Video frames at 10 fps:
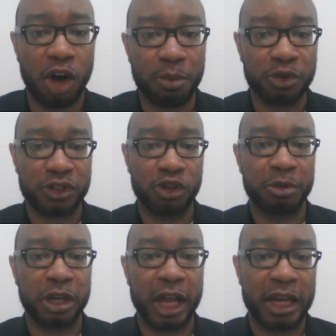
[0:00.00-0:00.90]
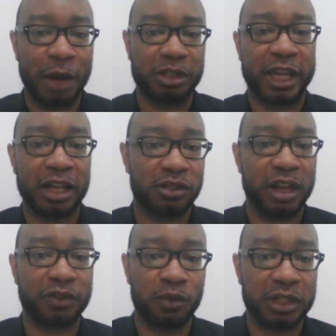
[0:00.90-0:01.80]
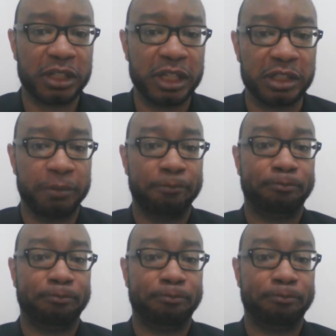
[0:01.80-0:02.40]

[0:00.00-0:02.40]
Almost Human, and that was canceled after one season.